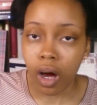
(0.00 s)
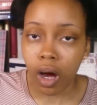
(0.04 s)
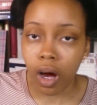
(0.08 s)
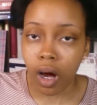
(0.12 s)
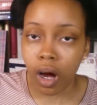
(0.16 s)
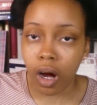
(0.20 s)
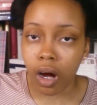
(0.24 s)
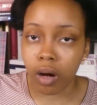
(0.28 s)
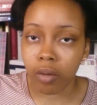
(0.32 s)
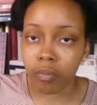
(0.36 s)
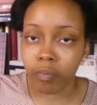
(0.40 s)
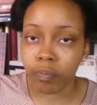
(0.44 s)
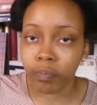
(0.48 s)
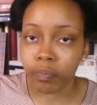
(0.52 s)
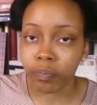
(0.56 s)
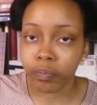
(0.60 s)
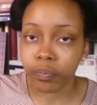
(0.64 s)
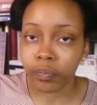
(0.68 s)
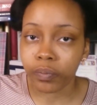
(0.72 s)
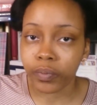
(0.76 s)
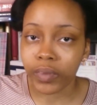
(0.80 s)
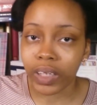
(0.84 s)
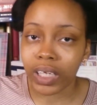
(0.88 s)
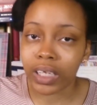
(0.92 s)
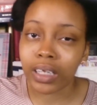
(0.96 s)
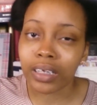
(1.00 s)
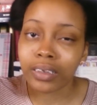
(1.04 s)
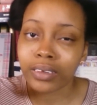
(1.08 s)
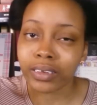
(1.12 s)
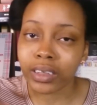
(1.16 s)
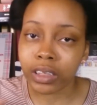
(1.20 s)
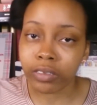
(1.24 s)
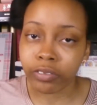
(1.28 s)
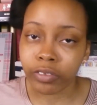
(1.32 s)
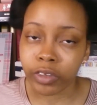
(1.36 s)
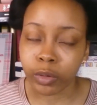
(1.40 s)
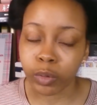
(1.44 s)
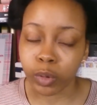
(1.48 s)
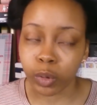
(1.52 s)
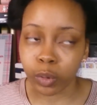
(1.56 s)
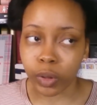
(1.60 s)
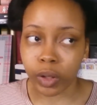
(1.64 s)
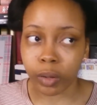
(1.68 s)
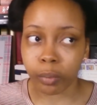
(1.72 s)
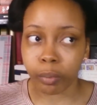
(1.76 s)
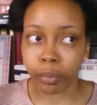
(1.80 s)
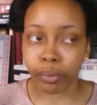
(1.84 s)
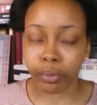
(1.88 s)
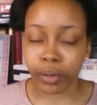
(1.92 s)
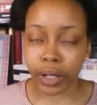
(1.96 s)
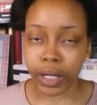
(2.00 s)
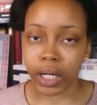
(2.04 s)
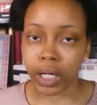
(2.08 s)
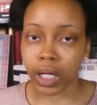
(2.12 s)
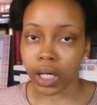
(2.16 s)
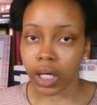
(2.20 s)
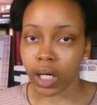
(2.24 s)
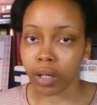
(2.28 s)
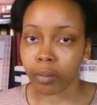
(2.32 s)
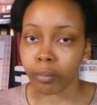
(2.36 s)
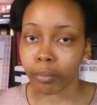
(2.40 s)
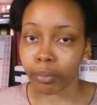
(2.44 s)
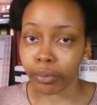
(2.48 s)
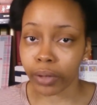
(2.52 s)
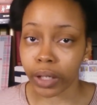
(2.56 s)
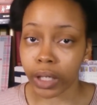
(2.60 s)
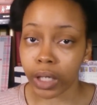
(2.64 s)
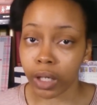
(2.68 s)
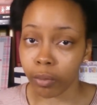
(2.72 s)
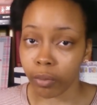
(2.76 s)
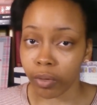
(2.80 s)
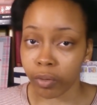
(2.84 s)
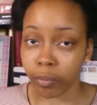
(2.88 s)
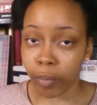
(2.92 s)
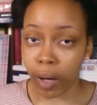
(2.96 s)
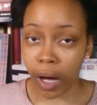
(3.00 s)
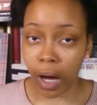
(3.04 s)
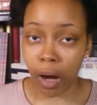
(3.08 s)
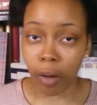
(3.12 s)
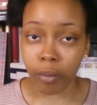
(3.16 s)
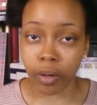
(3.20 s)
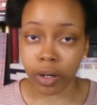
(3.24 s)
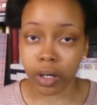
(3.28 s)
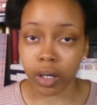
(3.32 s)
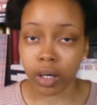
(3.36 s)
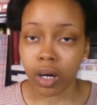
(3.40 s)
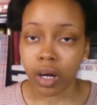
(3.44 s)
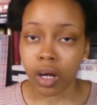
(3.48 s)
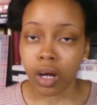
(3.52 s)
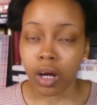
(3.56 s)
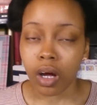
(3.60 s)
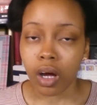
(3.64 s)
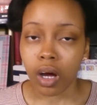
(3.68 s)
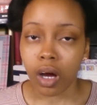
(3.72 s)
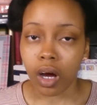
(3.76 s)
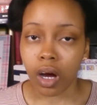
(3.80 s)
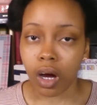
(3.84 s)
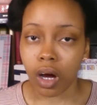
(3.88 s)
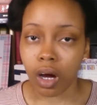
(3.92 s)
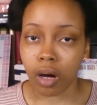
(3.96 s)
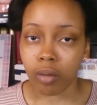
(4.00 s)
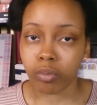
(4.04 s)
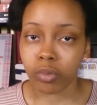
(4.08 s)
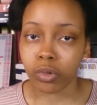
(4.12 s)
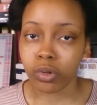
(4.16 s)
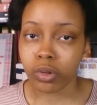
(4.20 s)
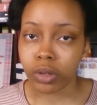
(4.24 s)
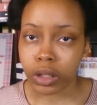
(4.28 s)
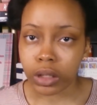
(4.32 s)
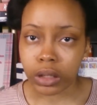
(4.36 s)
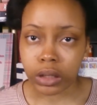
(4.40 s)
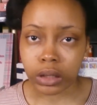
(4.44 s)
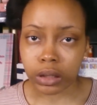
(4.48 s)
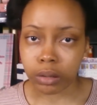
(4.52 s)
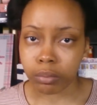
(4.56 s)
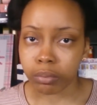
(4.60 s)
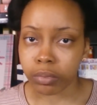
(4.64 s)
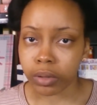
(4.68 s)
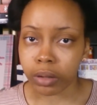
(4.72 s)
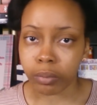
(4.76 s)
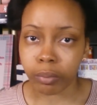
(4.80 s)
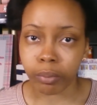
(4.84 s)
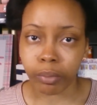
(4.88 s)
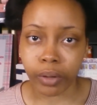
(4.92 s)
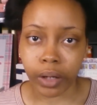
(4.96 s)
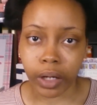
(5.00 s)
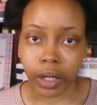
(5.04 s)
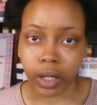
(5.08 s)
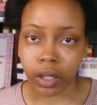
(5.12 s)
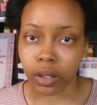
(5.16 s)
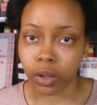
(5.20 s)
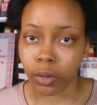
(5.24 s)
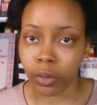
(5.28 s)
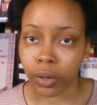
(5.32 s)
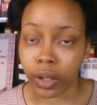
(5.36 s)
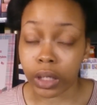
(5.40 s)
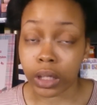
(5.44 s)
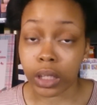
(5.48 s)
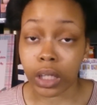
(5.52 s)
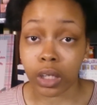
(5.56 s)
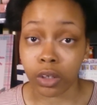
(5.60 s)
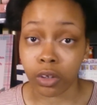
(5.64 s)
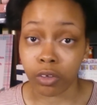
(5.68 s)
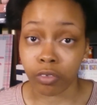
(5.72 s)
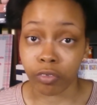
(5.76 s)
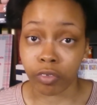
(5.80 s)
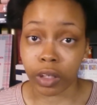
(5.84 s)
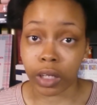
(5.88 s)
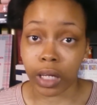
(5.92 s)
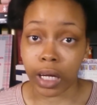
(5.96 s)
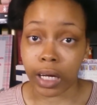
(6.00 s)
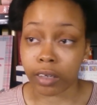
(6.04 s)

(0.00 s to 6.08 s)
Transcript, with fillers: Um, and there's a difference between praying and praying with power. Um, you can simply pray, Lord, thank you for